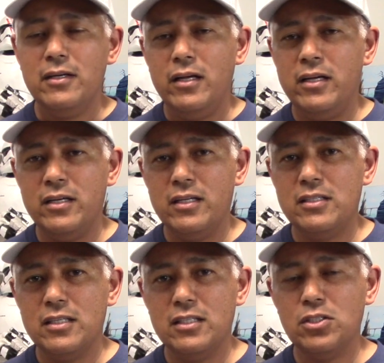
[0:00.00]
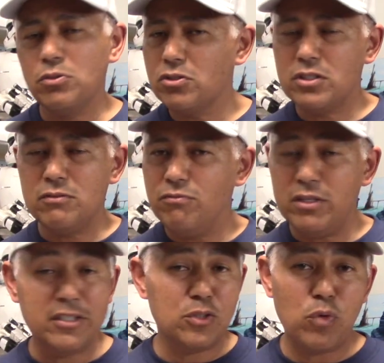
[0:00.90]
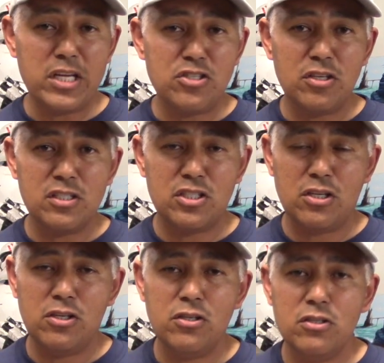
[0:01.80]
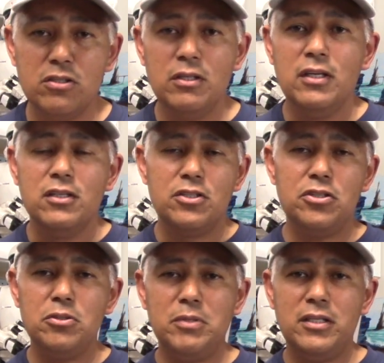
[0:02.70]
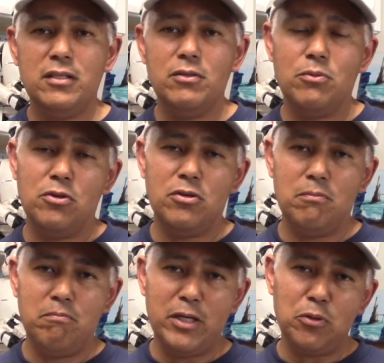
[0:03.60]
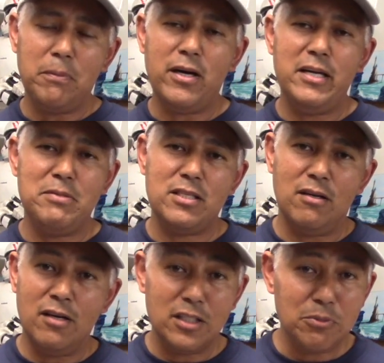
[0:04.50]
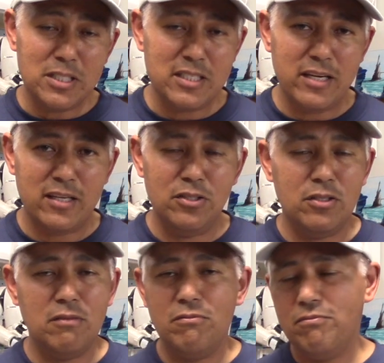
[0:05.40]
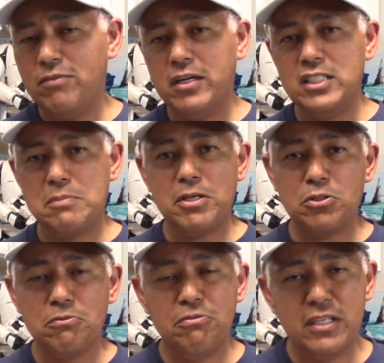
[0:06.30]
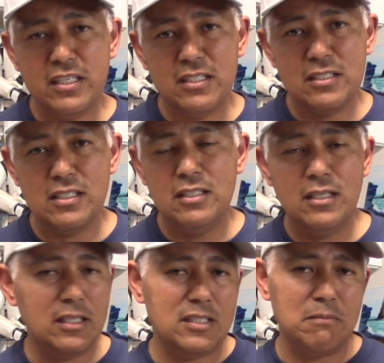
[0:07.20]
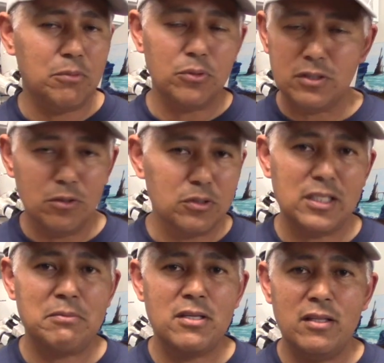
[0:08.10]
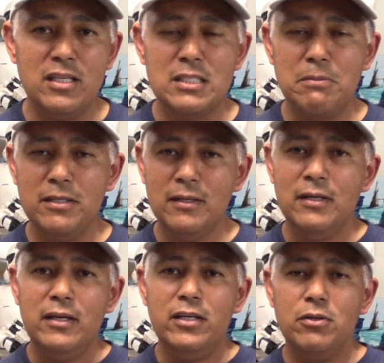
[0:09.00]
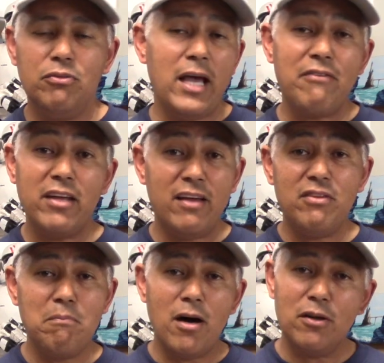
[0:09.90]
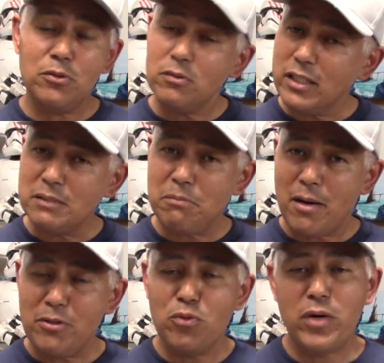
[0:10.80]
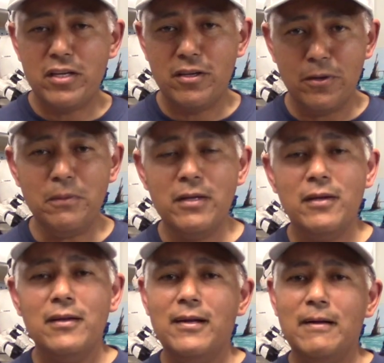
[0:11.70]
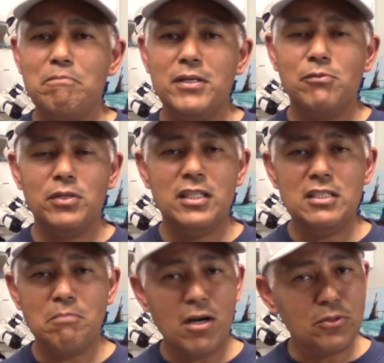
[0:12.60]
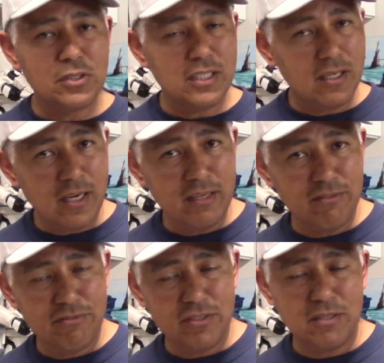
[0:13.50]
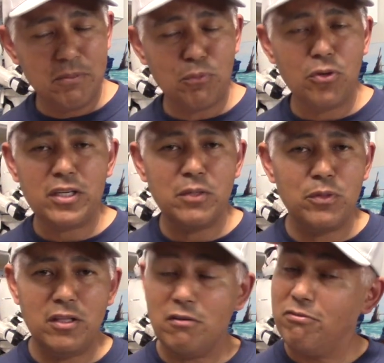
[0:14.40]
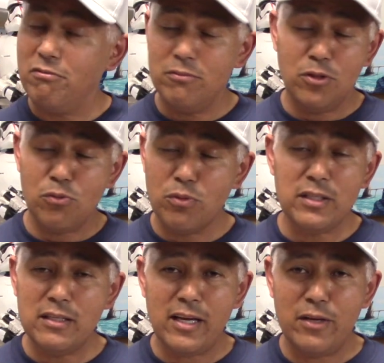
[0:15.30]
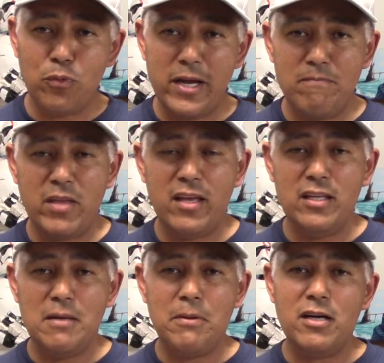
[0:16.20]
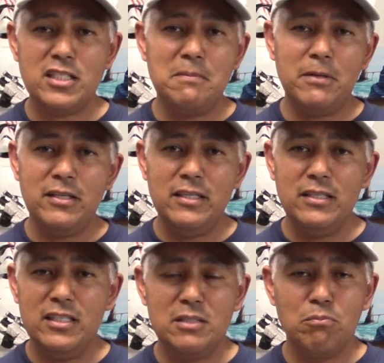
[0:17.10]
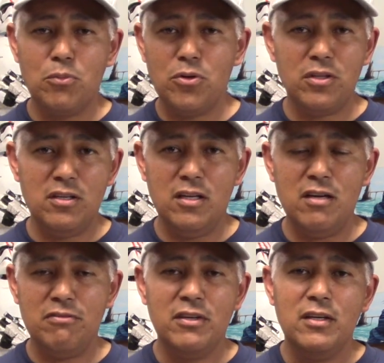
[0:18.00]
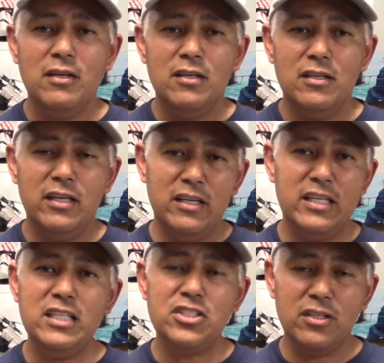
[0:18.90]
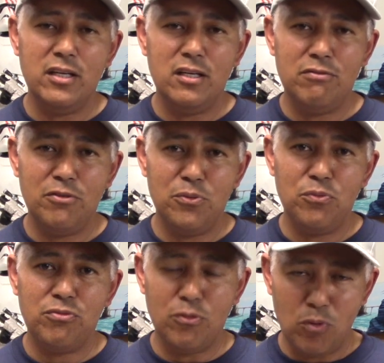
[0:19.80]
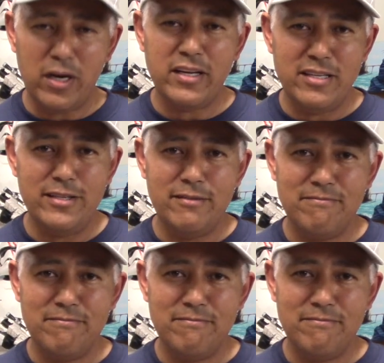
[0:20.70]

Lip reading: And so there's various ways you can secure tubing or metal pipes onto a stand. You can find special fittings and nuts and bolts and those types of things. But if you have a heavy model, that's probably the way to go. But with these models that I've been working with, they're really lightweight, and the epoxy putty is more than enough adhesion there for what I need.